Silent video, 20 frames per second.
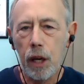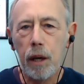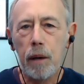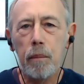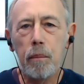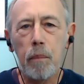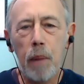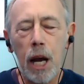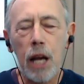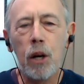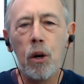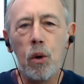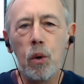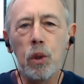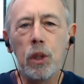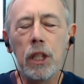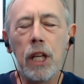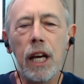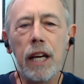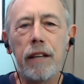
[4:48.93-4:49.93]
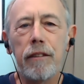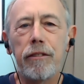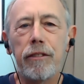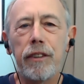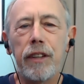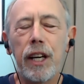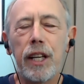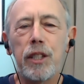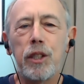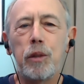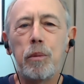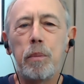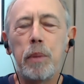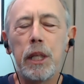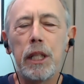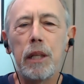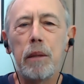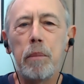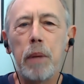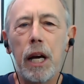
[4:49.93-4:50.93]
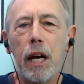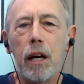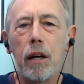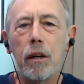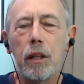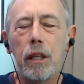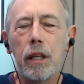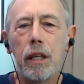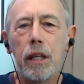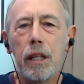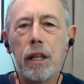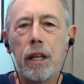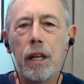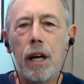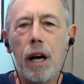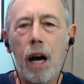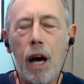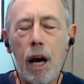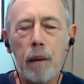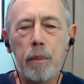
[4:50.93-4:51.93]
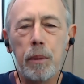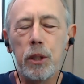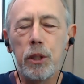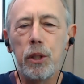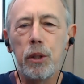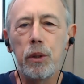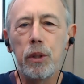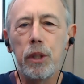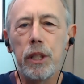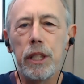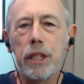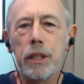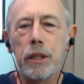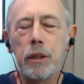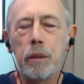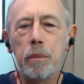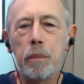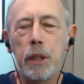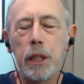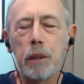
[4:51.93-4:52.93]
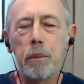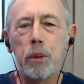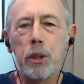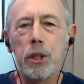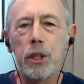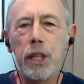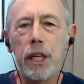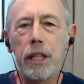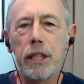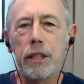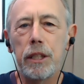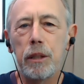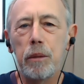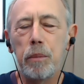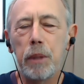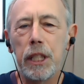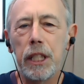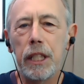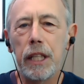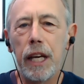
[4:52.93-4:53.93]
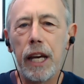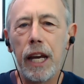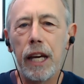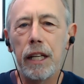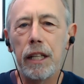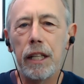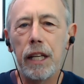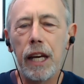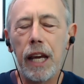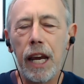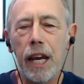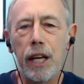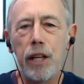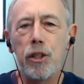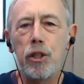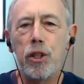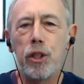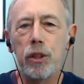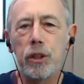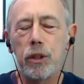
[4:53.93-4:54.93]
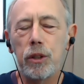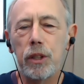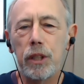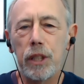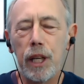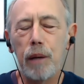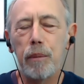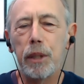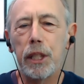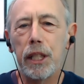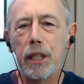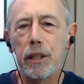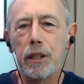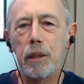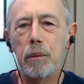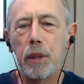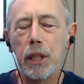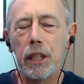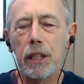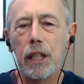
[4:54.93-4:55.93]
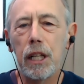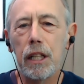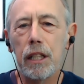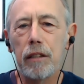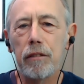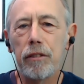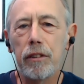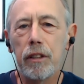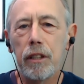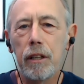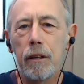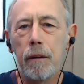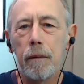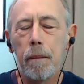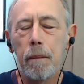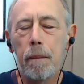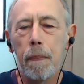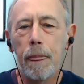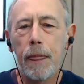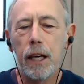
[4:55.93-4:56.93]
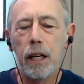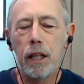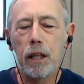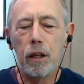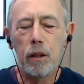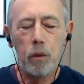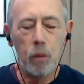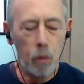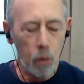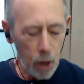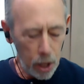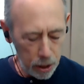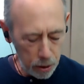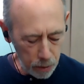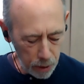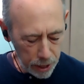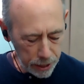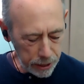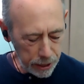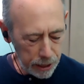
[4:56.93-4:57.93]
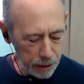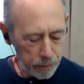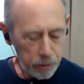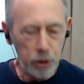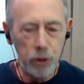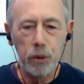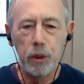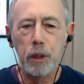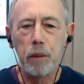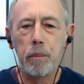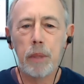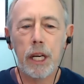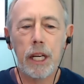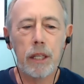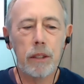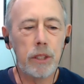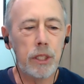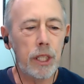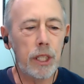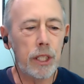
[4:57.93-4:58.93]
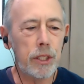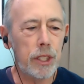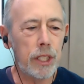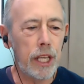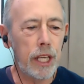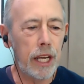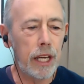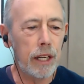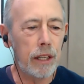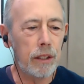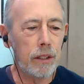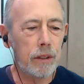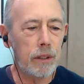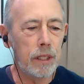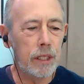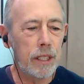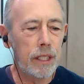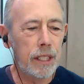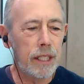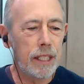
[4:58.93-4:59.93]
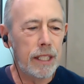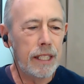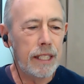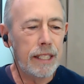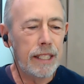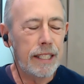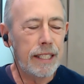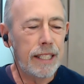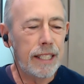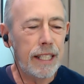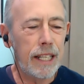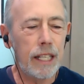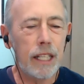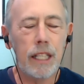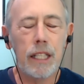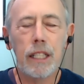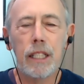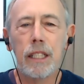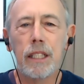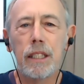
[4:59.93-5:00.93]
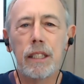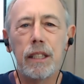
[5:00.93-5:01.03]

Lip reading: my whole life has been about opportunities being presented to me and angels coming into my life. Why do I keep doing BioTouch now? Uh,